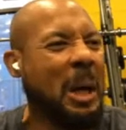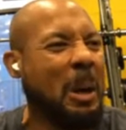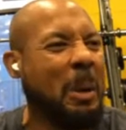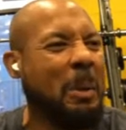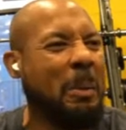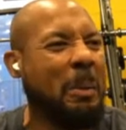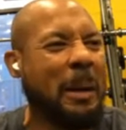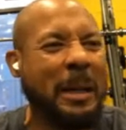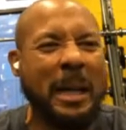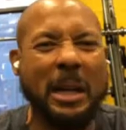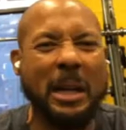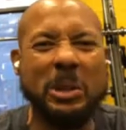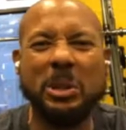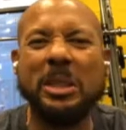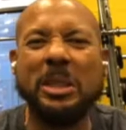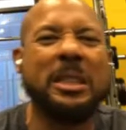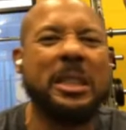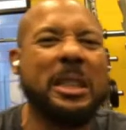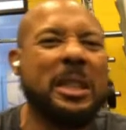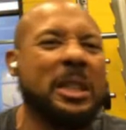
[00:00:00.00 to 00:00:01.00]
Oh my God,
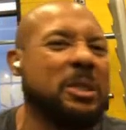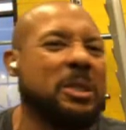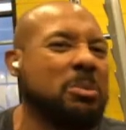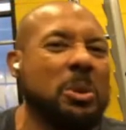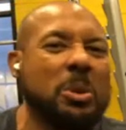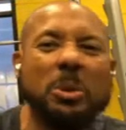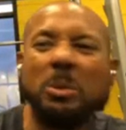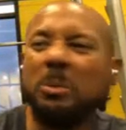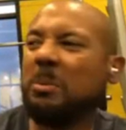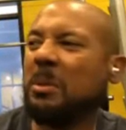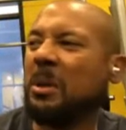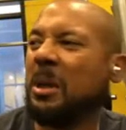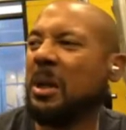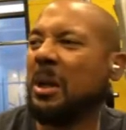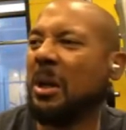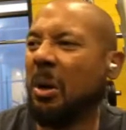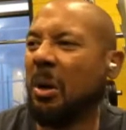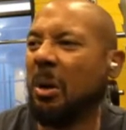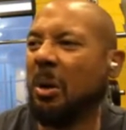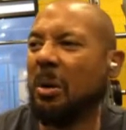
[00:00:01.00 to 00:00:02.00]
you should see his room.
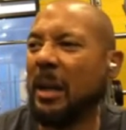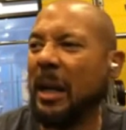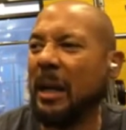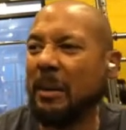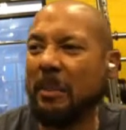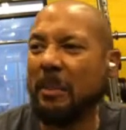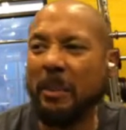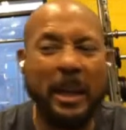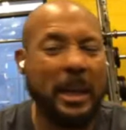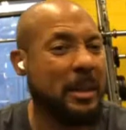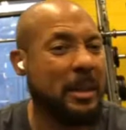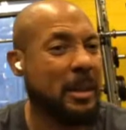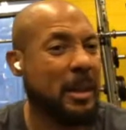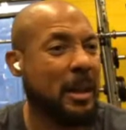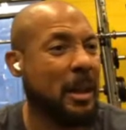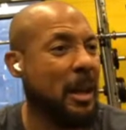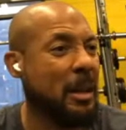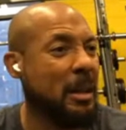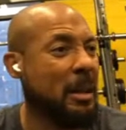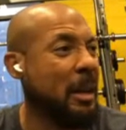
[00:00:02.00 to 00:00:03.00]
Oh, like man,
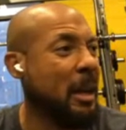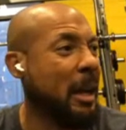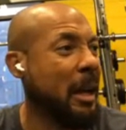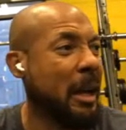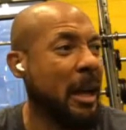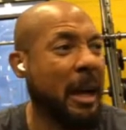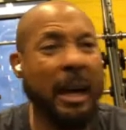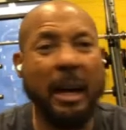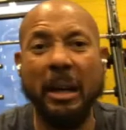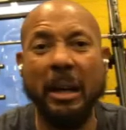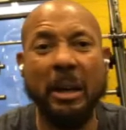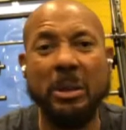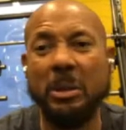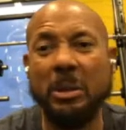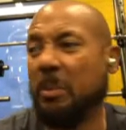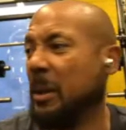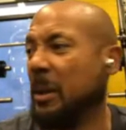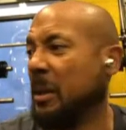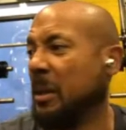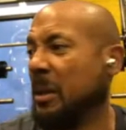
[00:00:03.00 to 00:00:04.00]
yeah, I hear
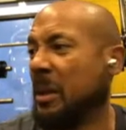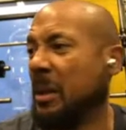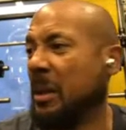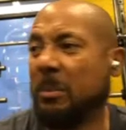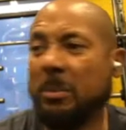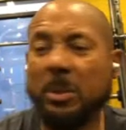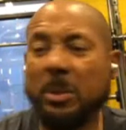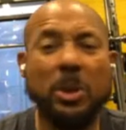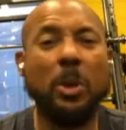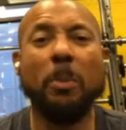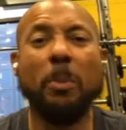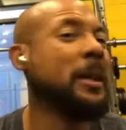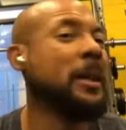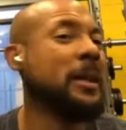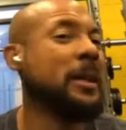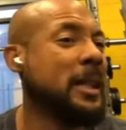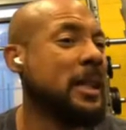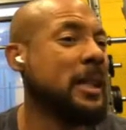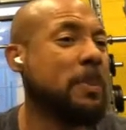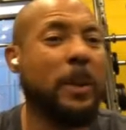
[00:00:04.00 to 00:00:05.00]
you, but
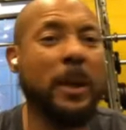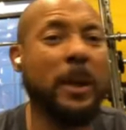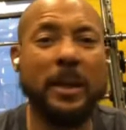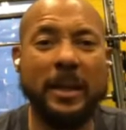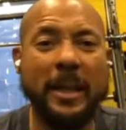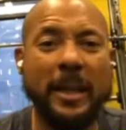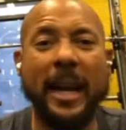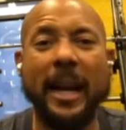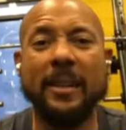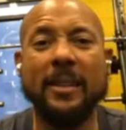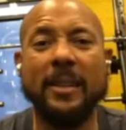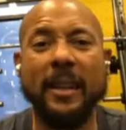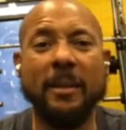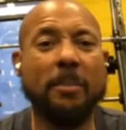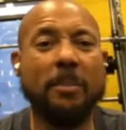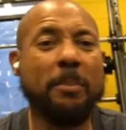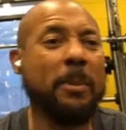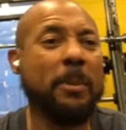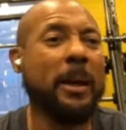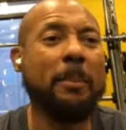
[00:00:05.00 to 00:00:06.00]
but this, but that,
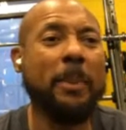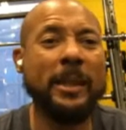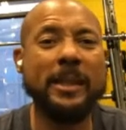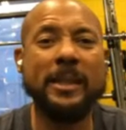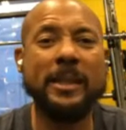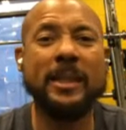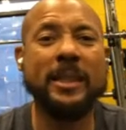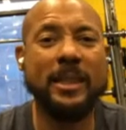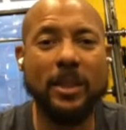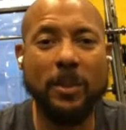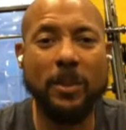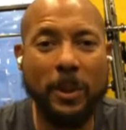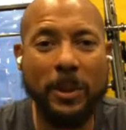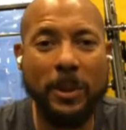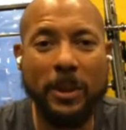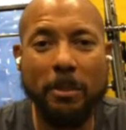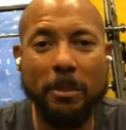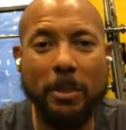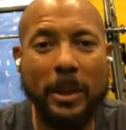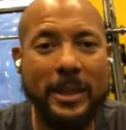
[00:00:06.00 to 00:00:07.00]
and basically just
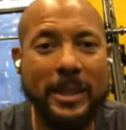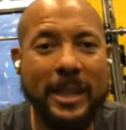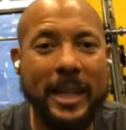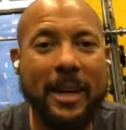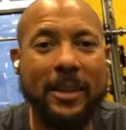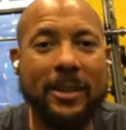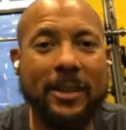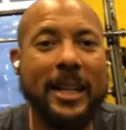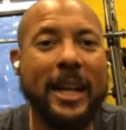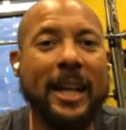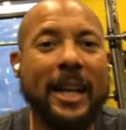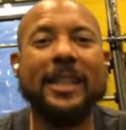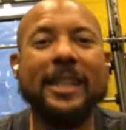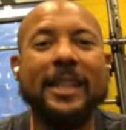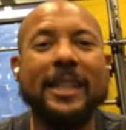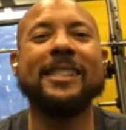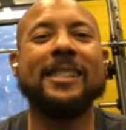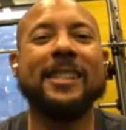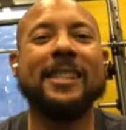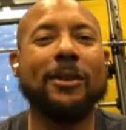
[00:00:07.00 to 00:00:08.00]
putting Buddy down and not
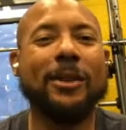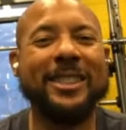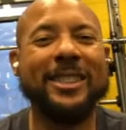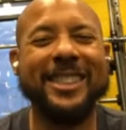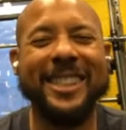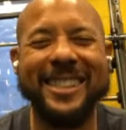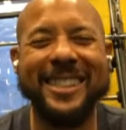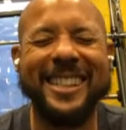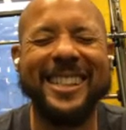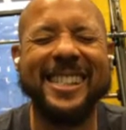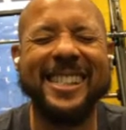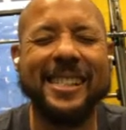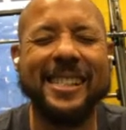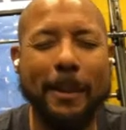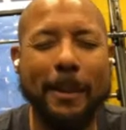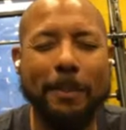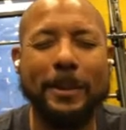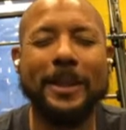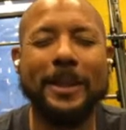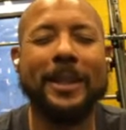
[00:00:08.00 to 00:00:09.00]
necessarily just
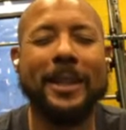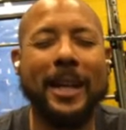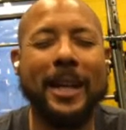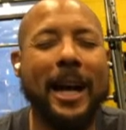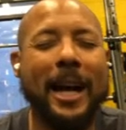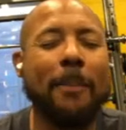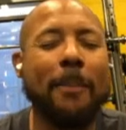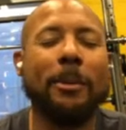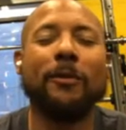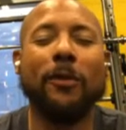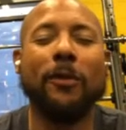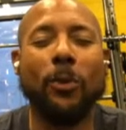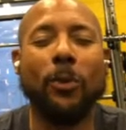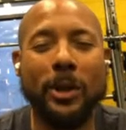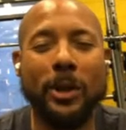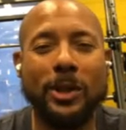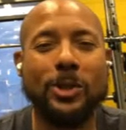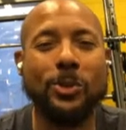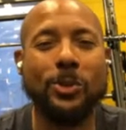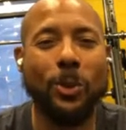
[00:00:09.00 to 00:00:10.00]
accepting the comment for
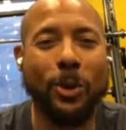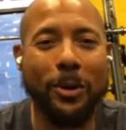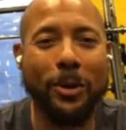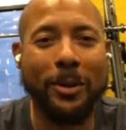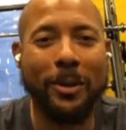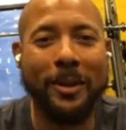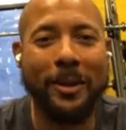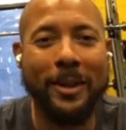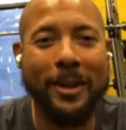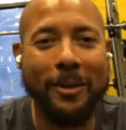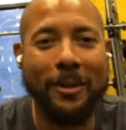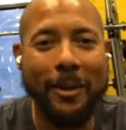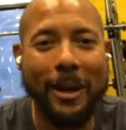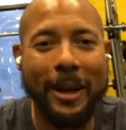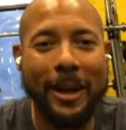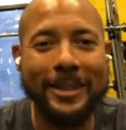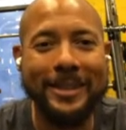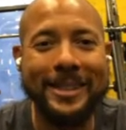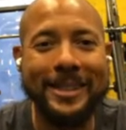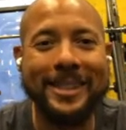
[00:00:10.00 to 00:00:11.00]
what it's worth,
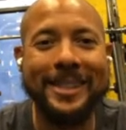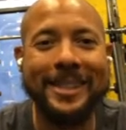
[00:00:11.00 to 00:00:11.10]
right?